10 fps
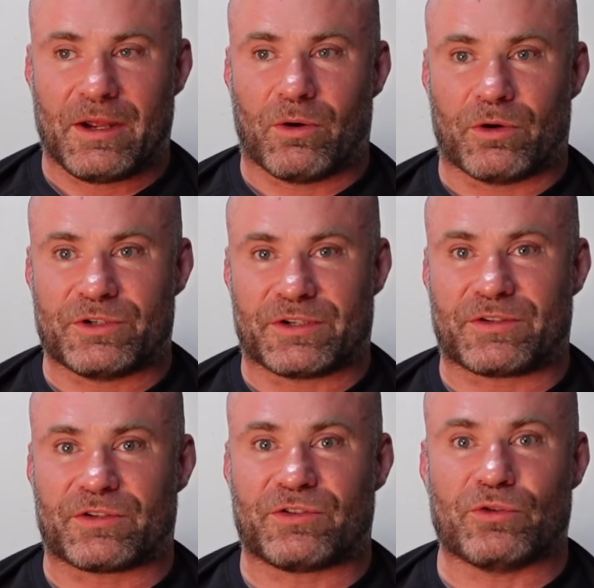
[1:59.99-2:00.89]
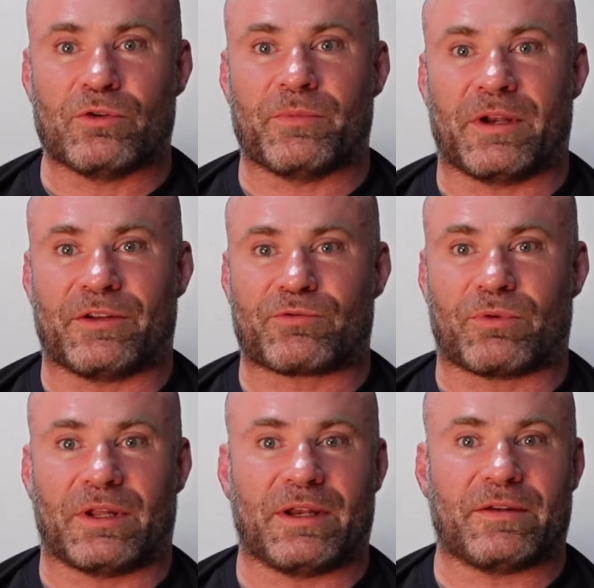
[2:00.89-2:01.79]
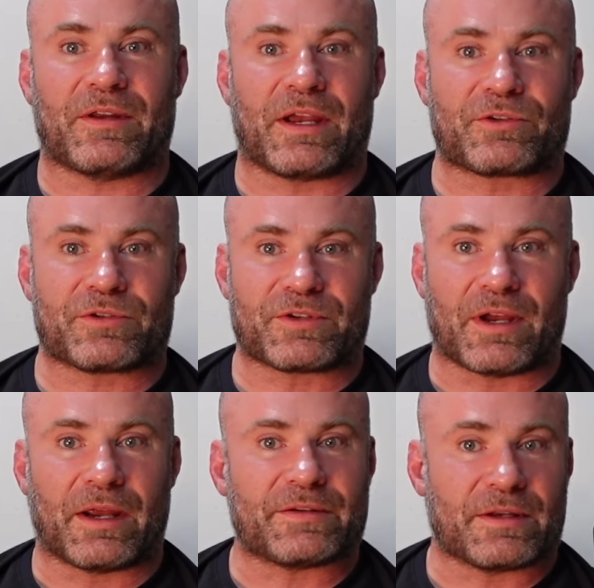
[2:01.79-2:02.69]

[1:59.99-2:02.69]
or just assume that it's related to exercise